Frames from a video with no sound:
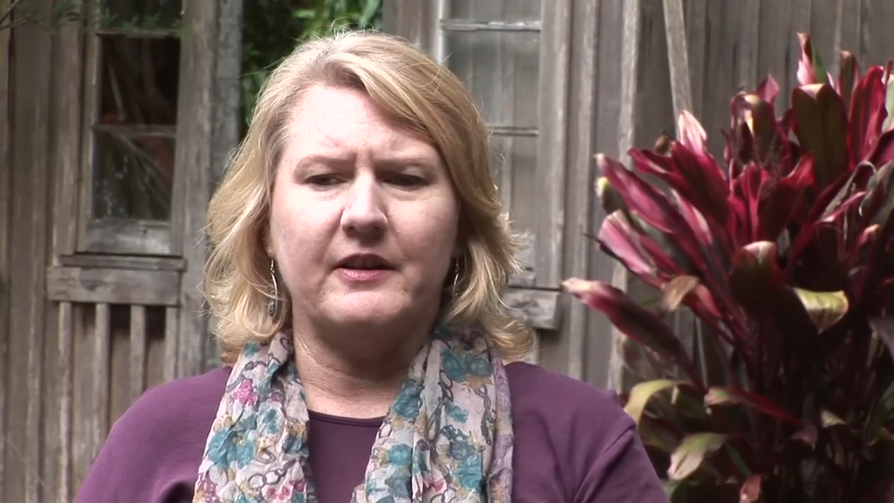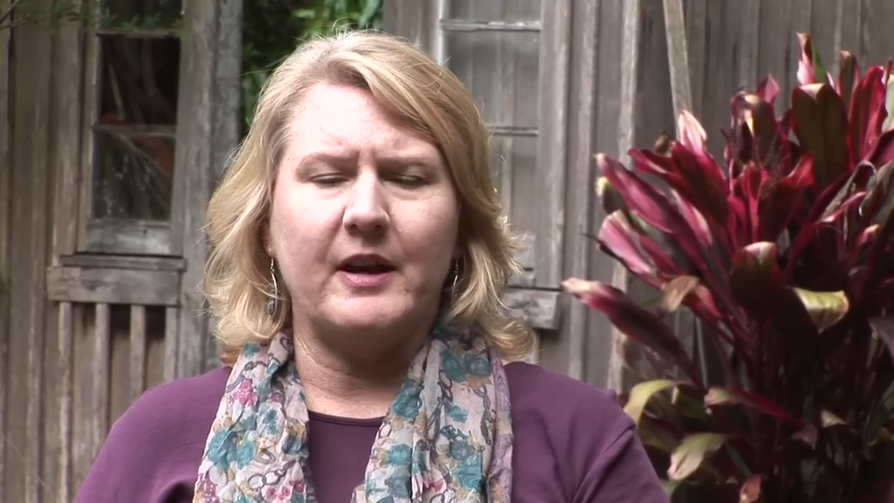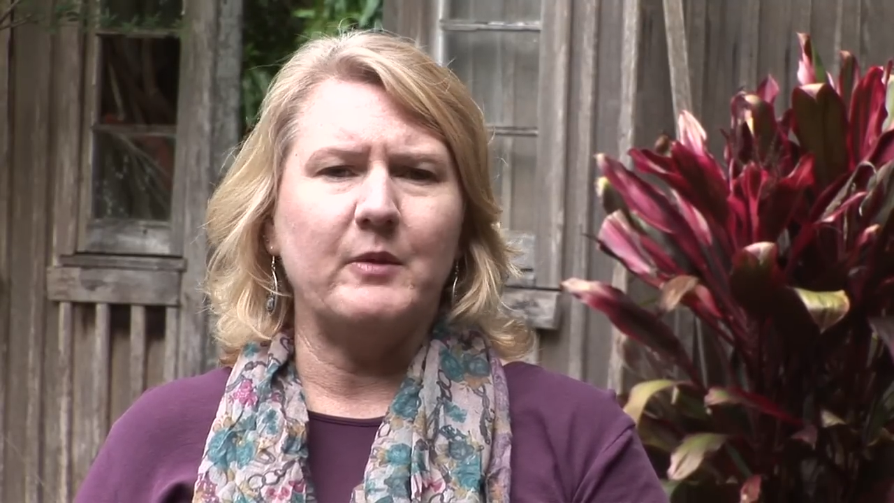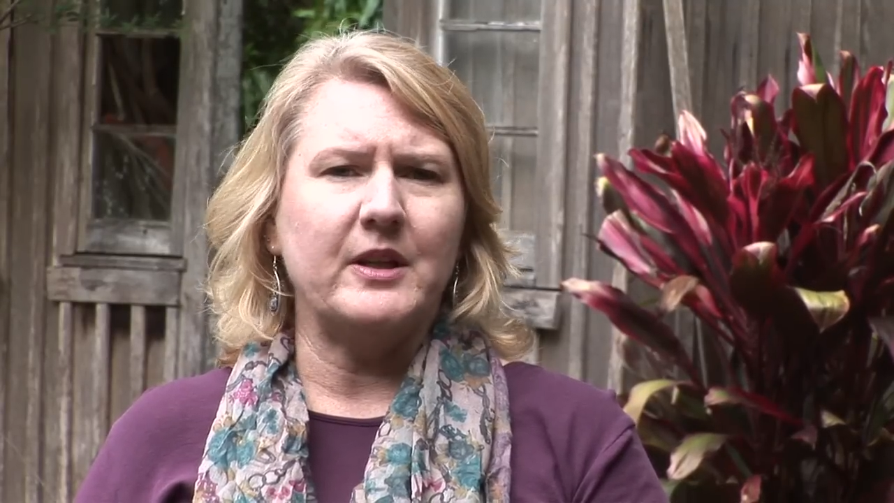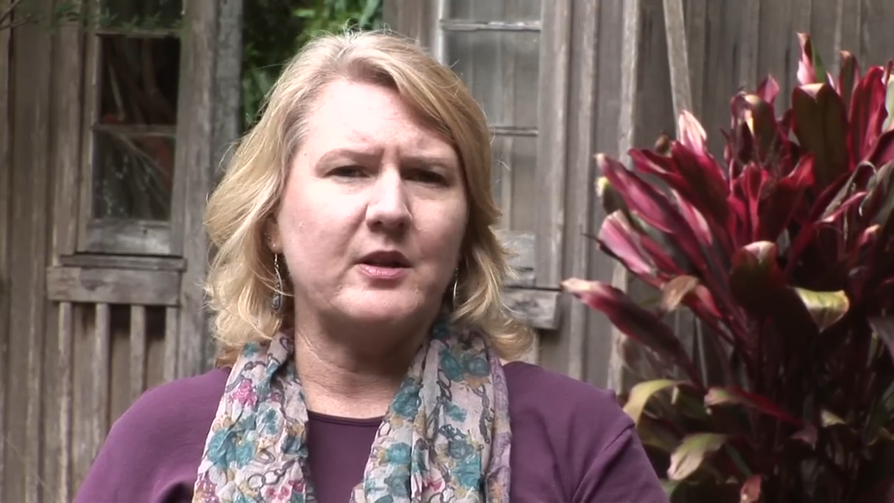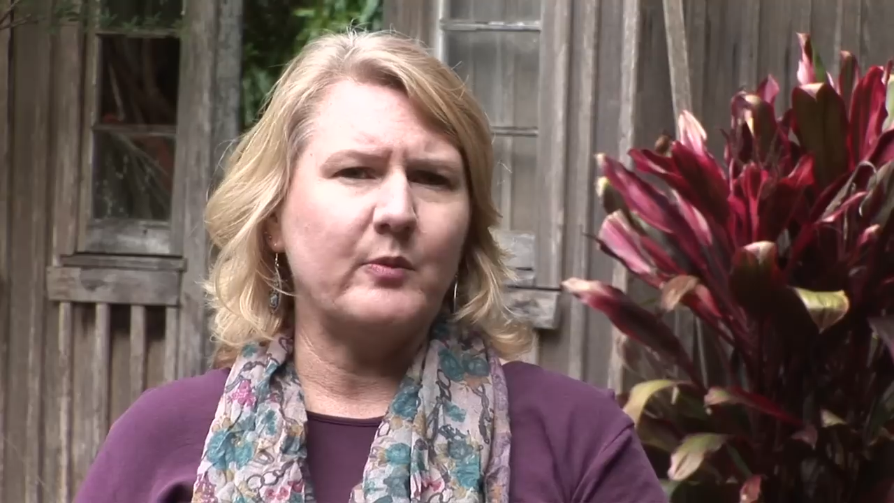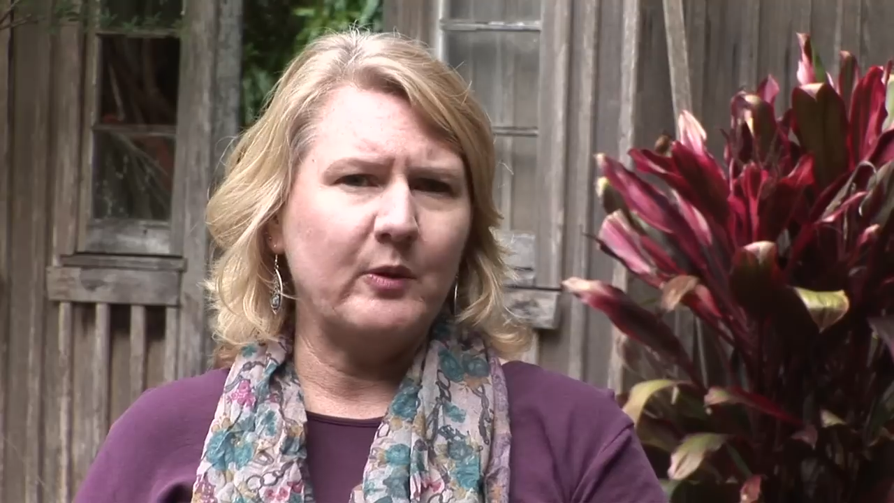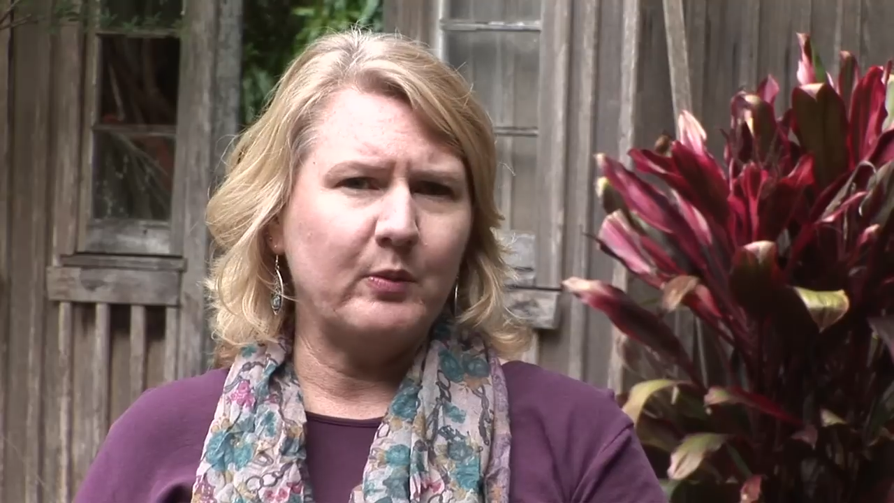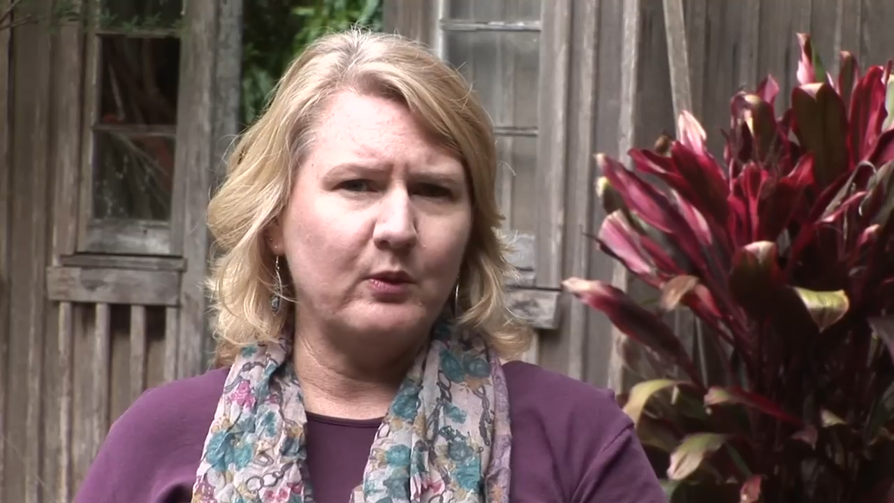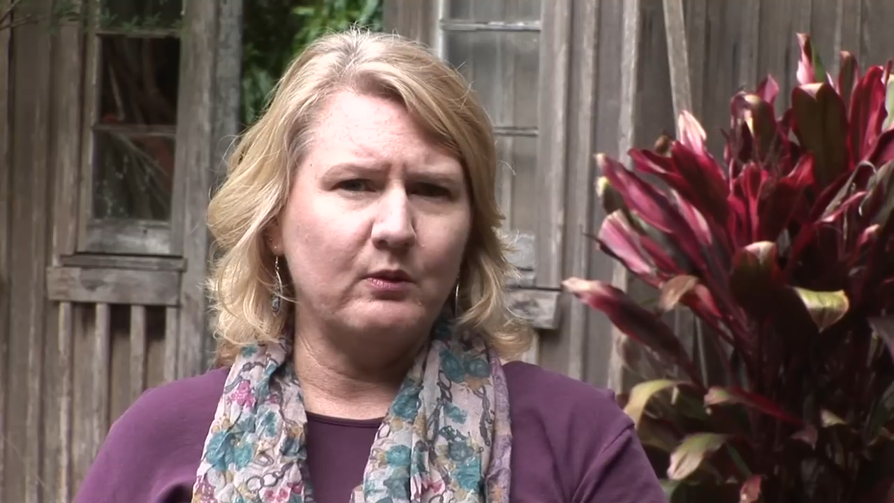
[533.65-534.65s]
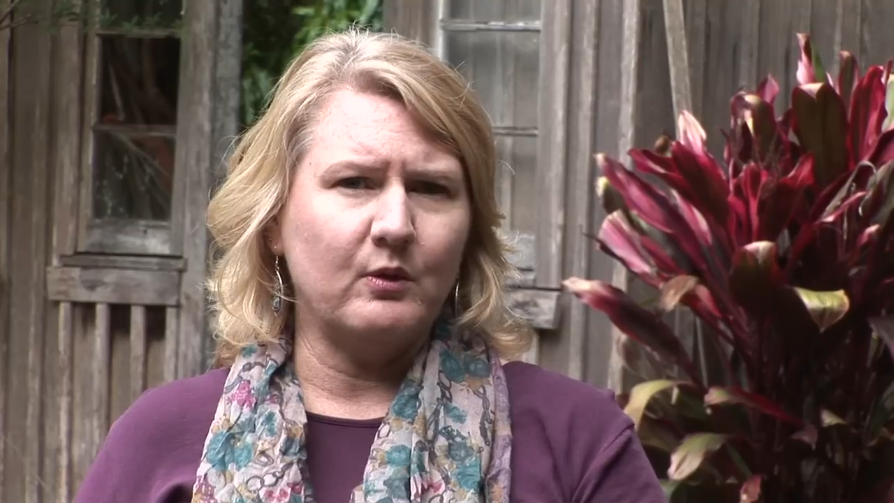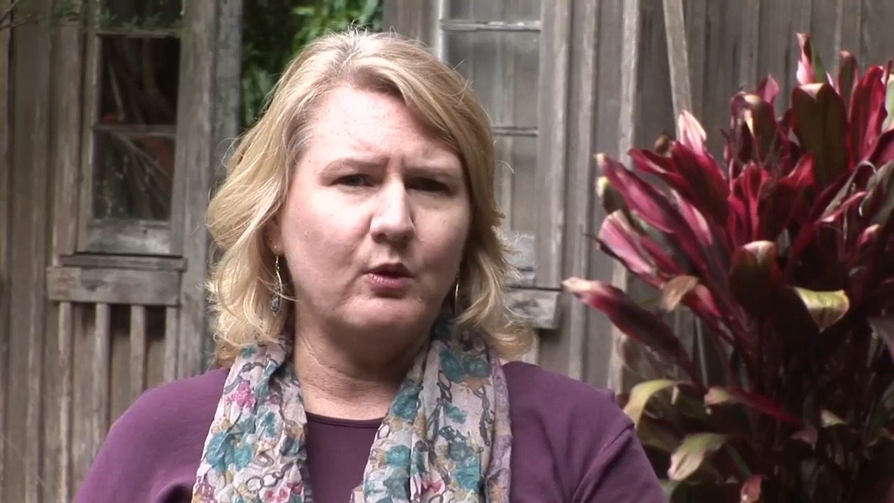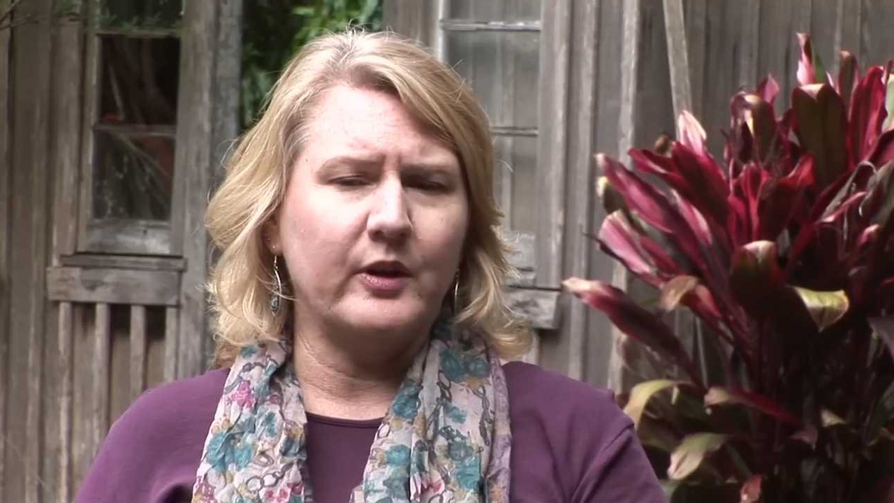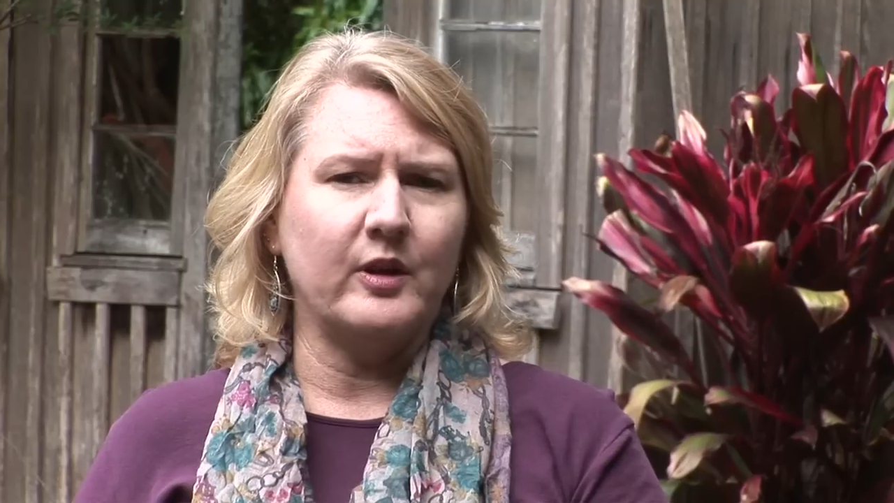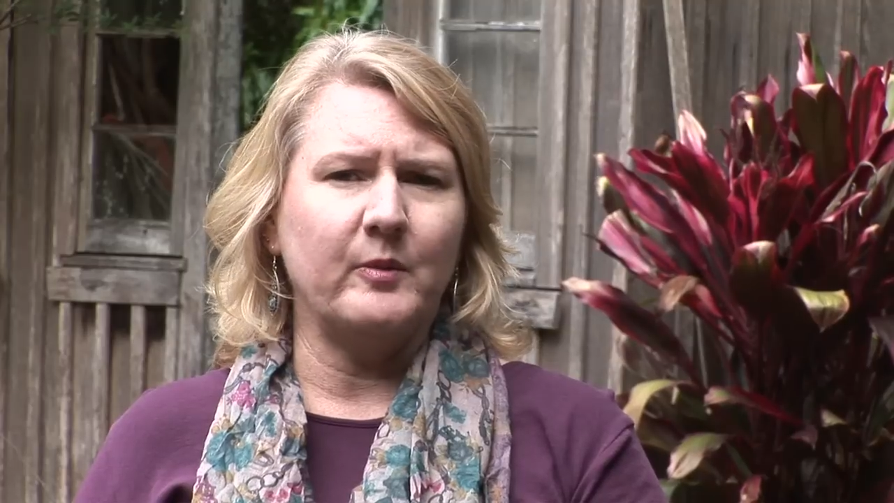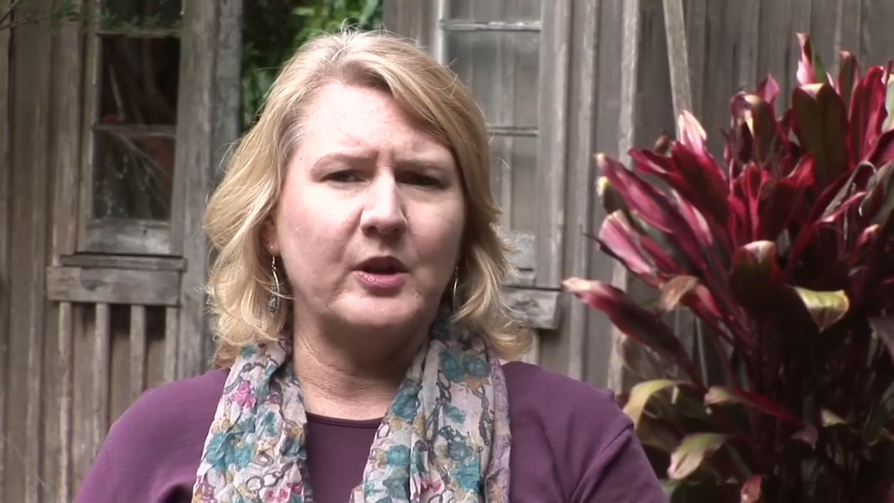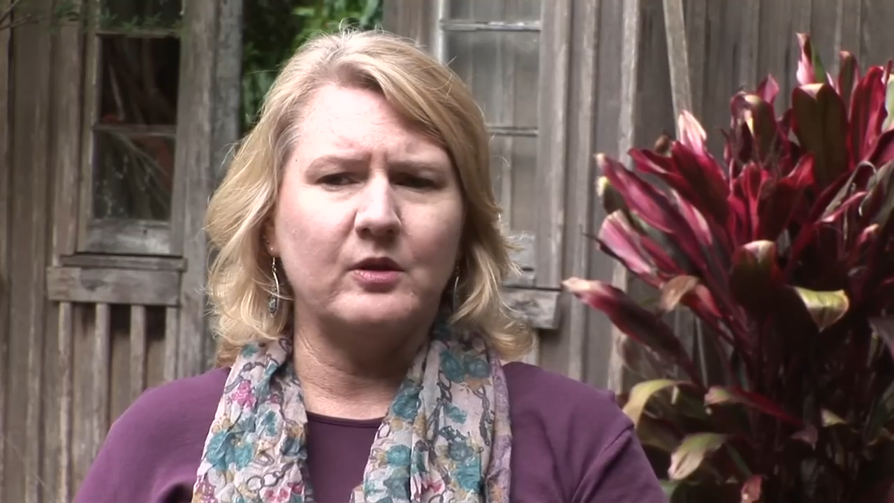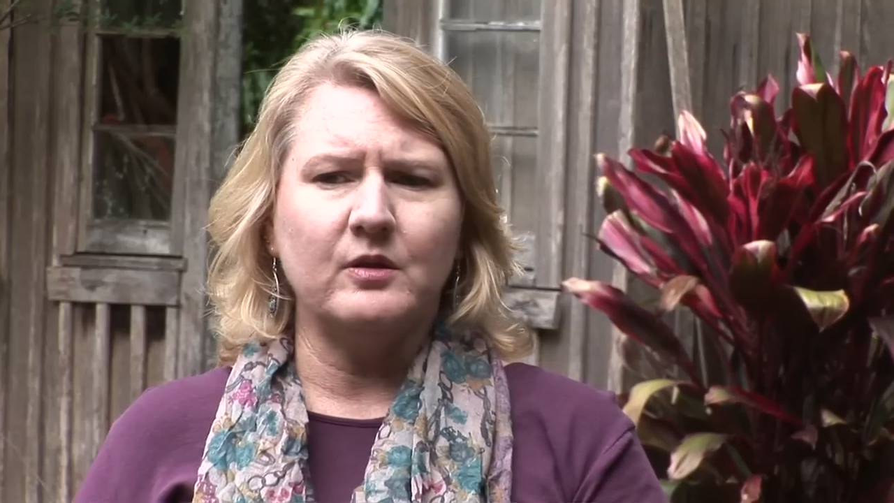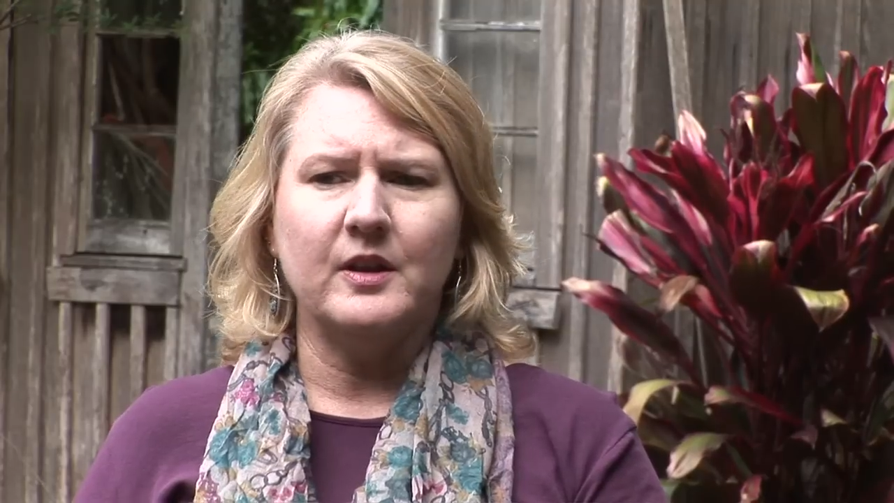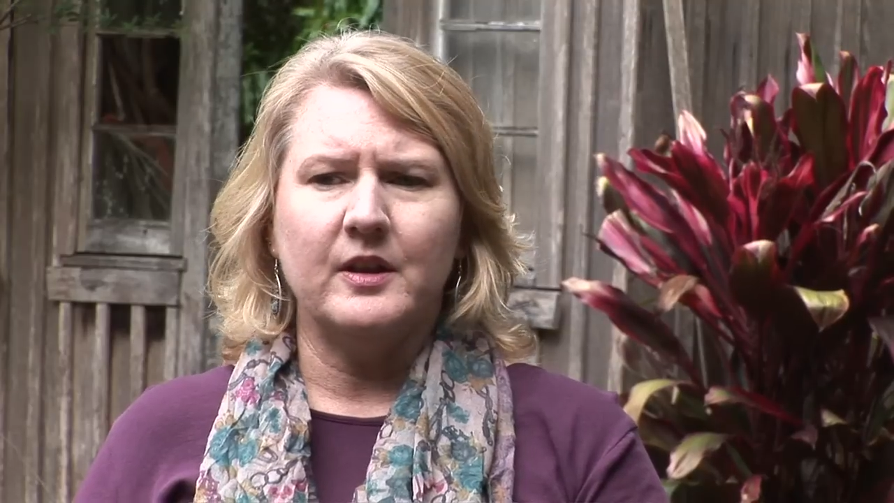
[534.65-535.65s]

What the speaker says: that means the people caught in the middle,